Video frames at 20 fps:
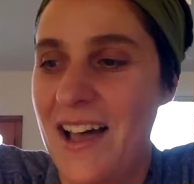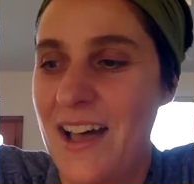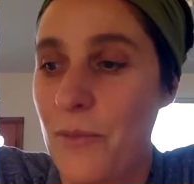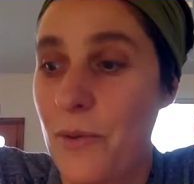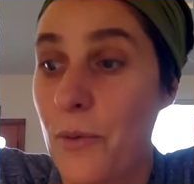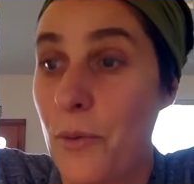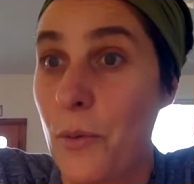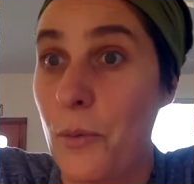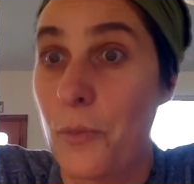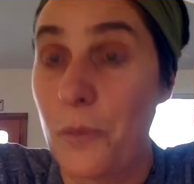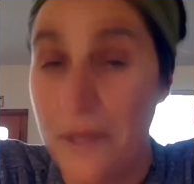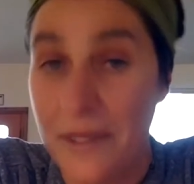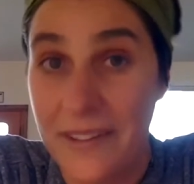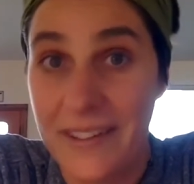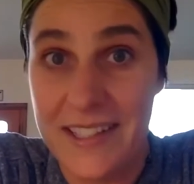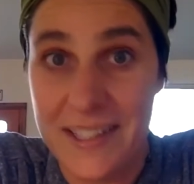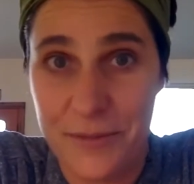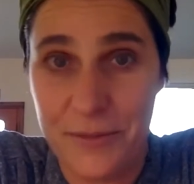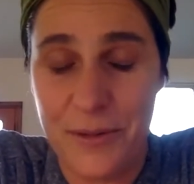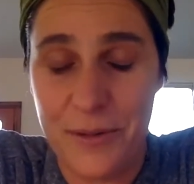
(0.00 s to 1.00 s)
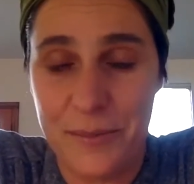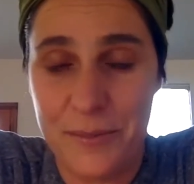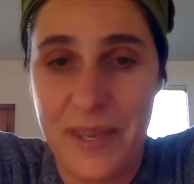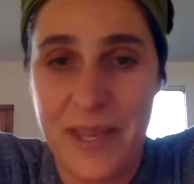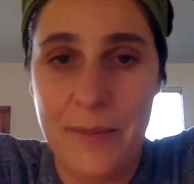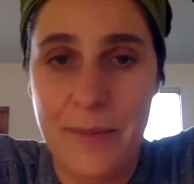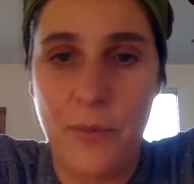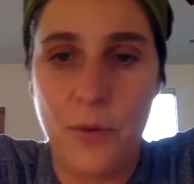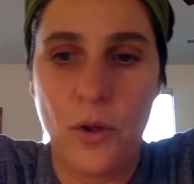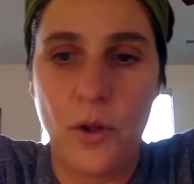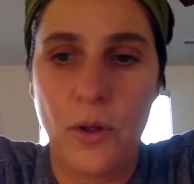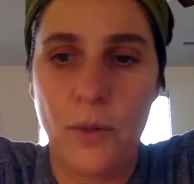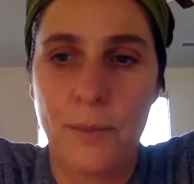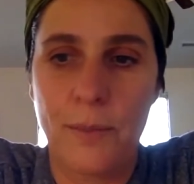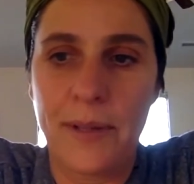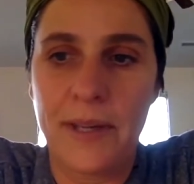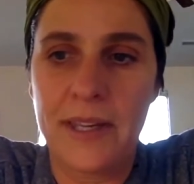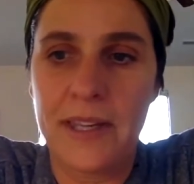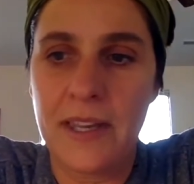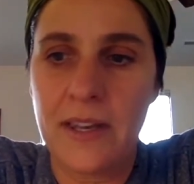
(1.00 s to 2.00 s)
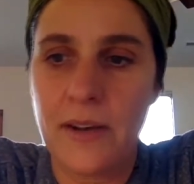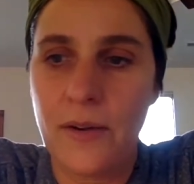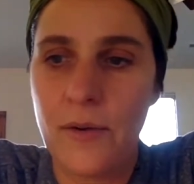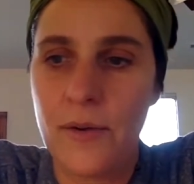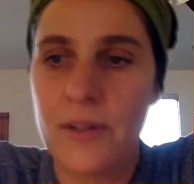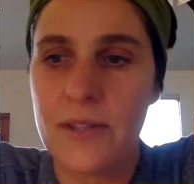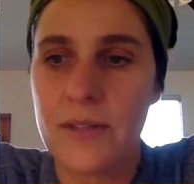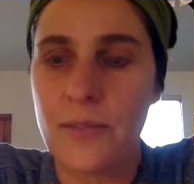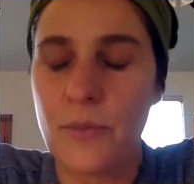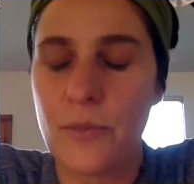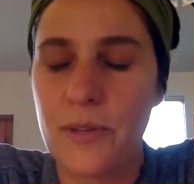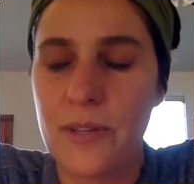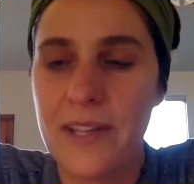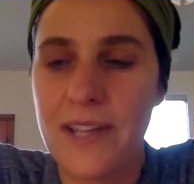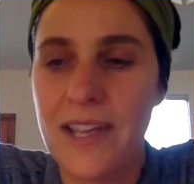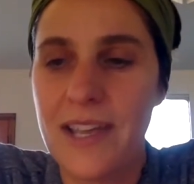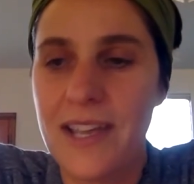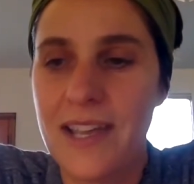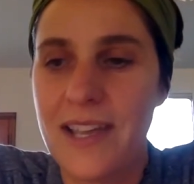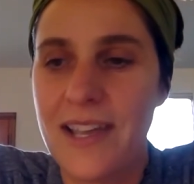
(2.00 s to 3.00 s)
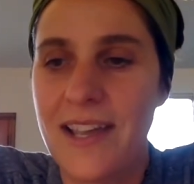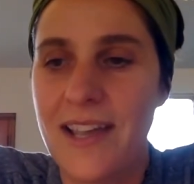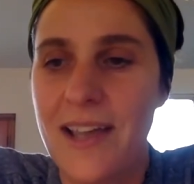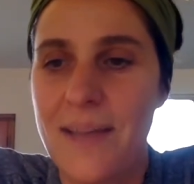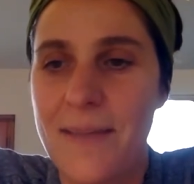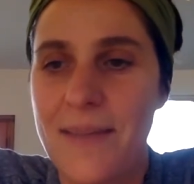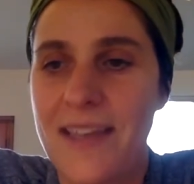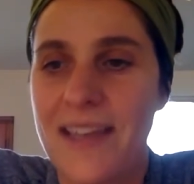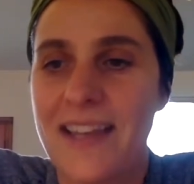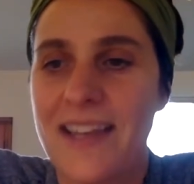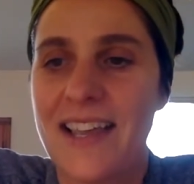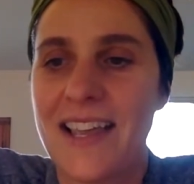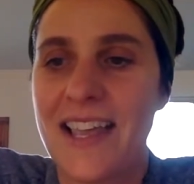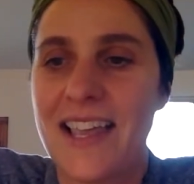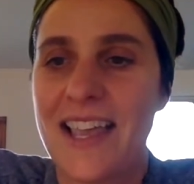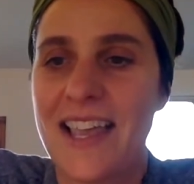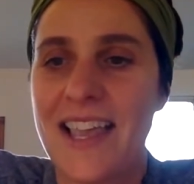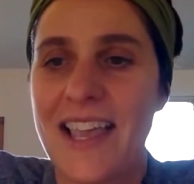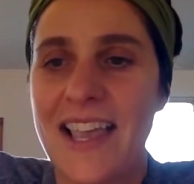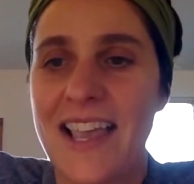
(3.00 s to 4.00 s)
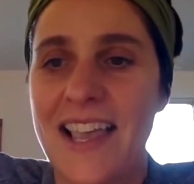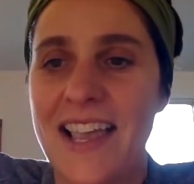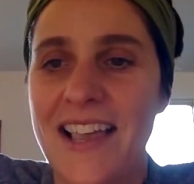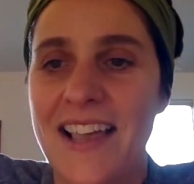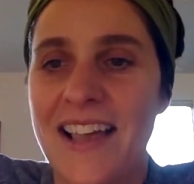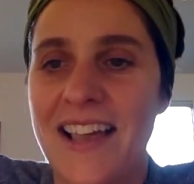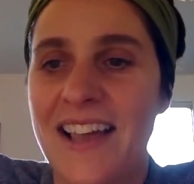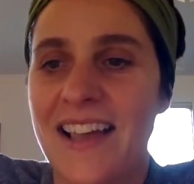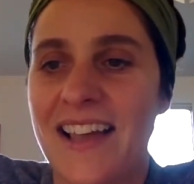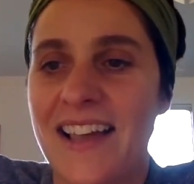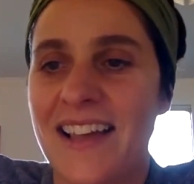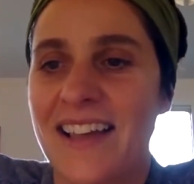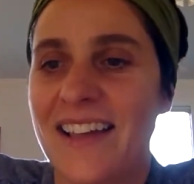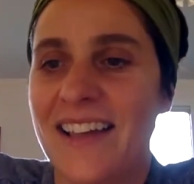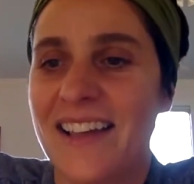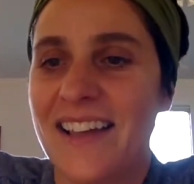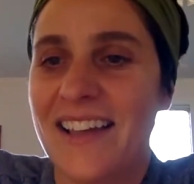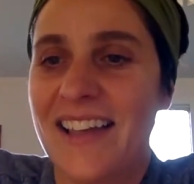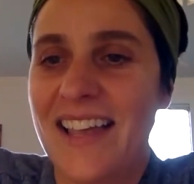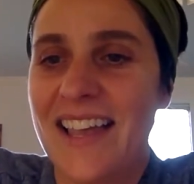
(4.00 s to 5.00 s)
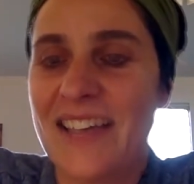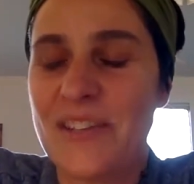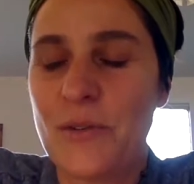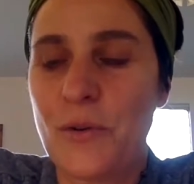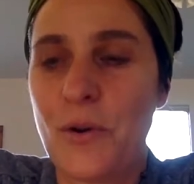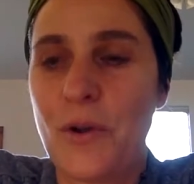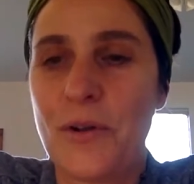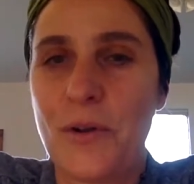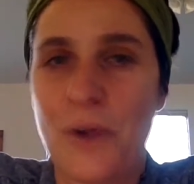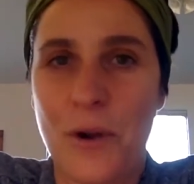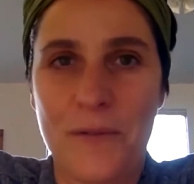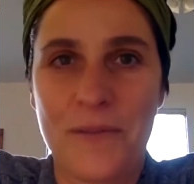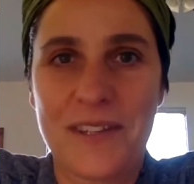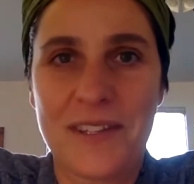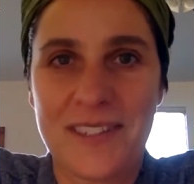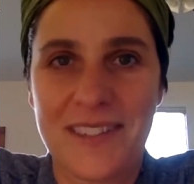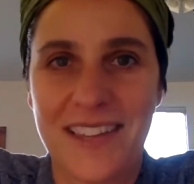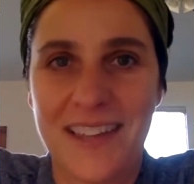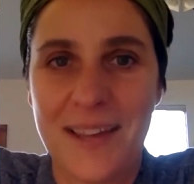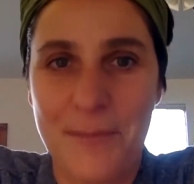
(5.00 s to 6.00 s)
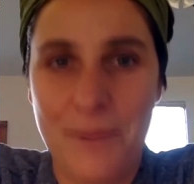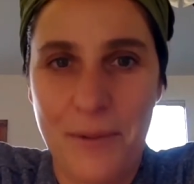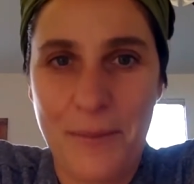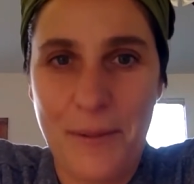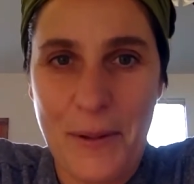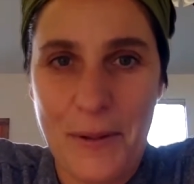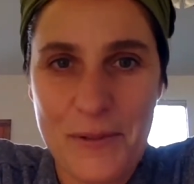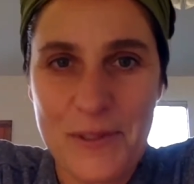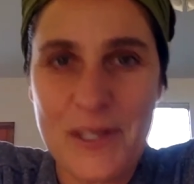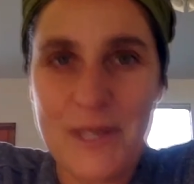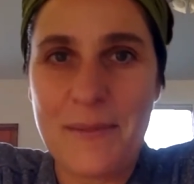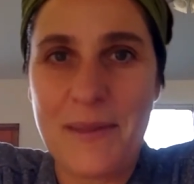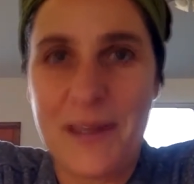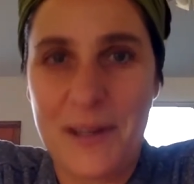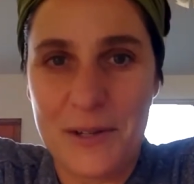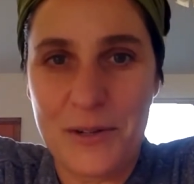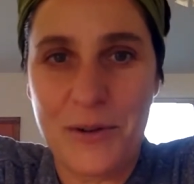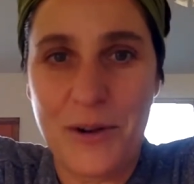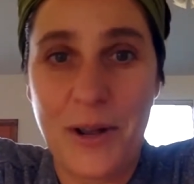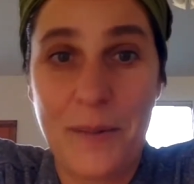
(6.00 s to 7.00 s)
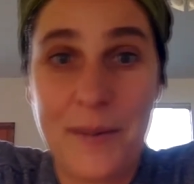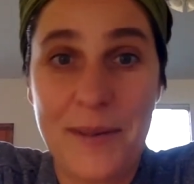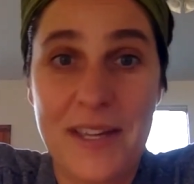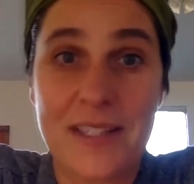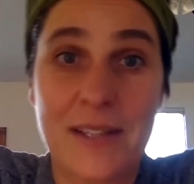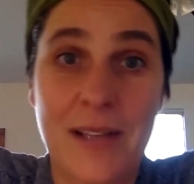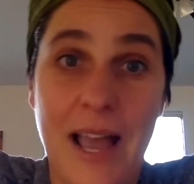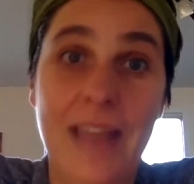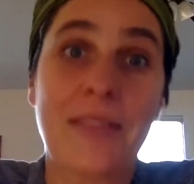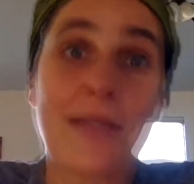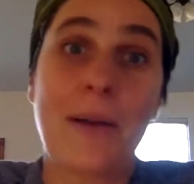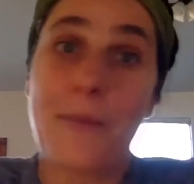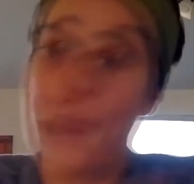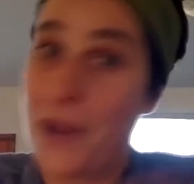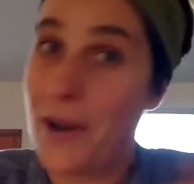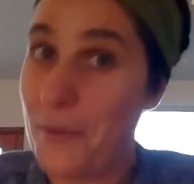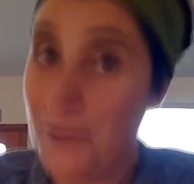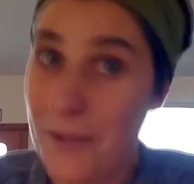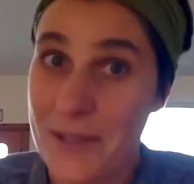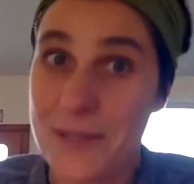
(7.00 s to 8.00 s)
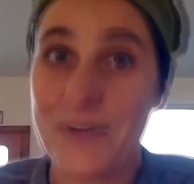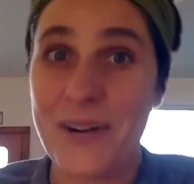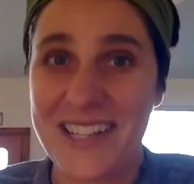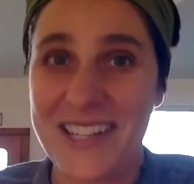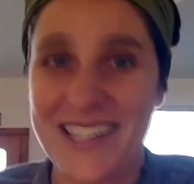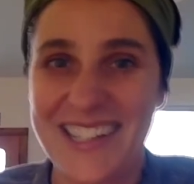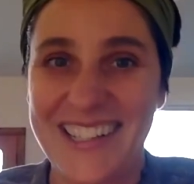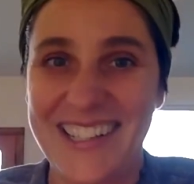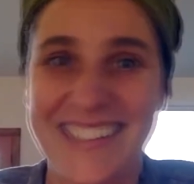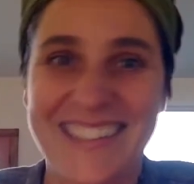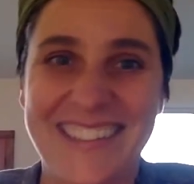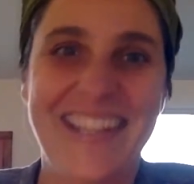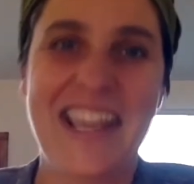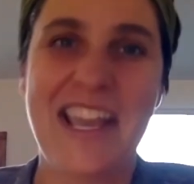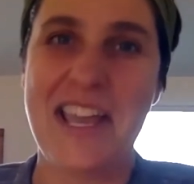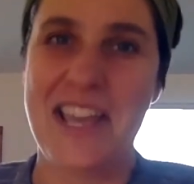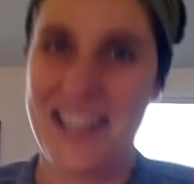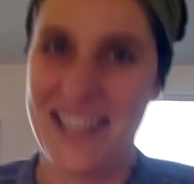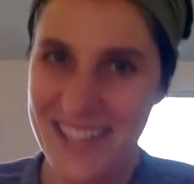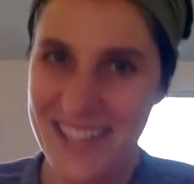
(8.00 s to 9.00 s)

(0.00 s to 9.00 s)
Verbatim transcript: um, we were really different people, but you know, it's really. I mean, he he sort of nervously proposed to me on trail because at that point I was pregnant.